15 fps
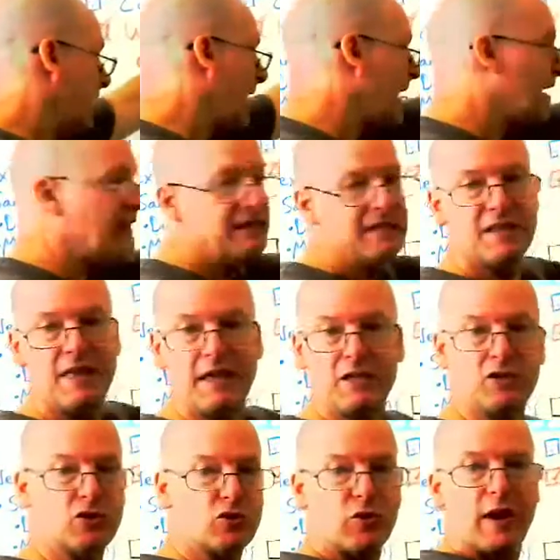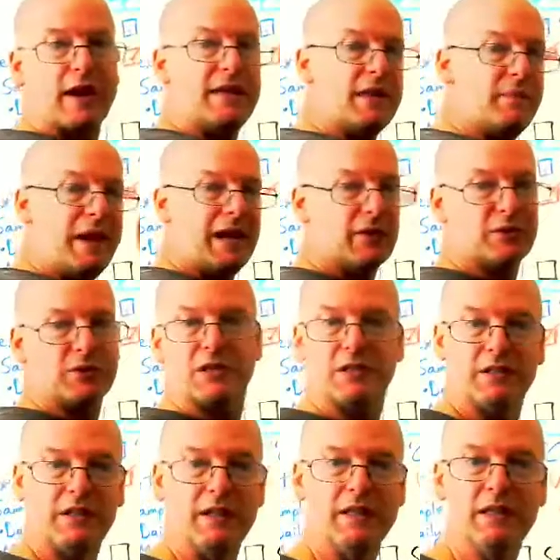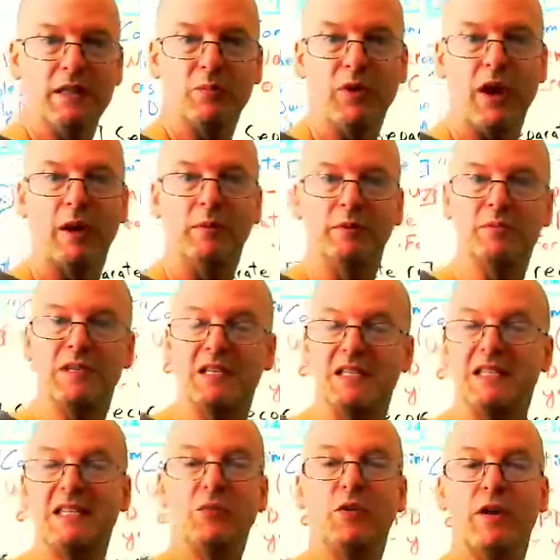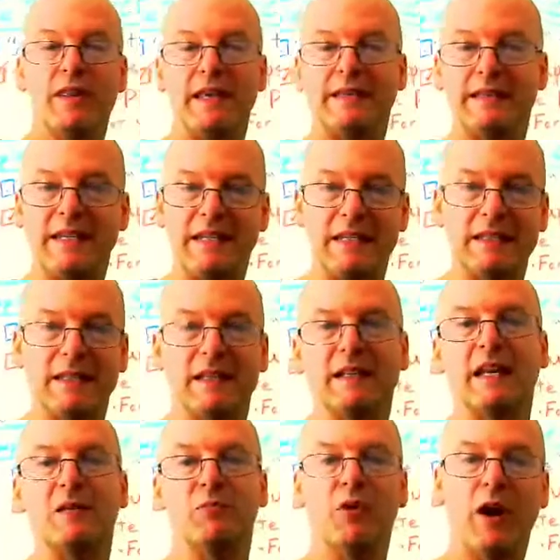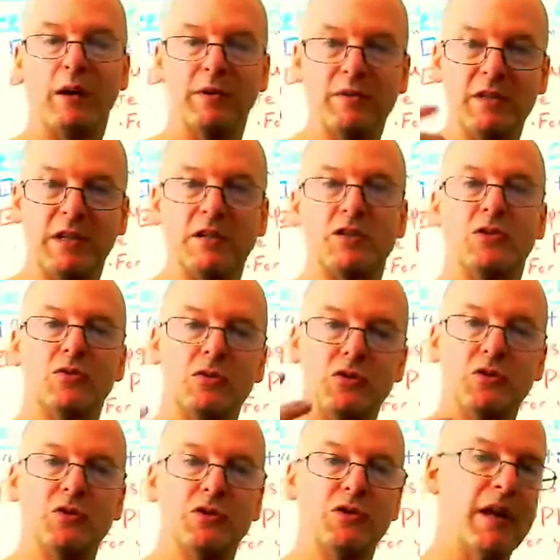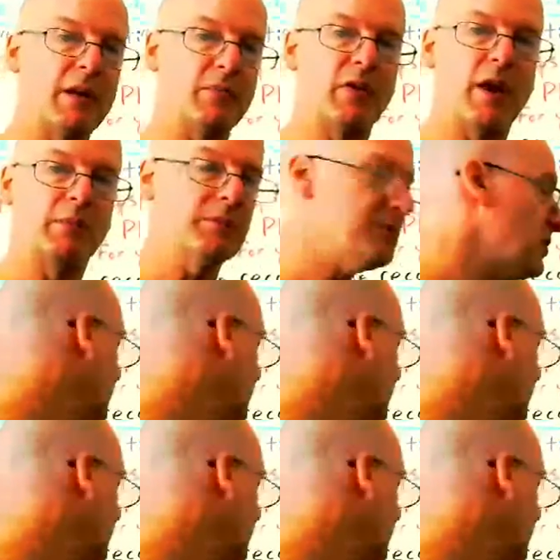and then try them out in the problems and see where they lead and get students used to that problem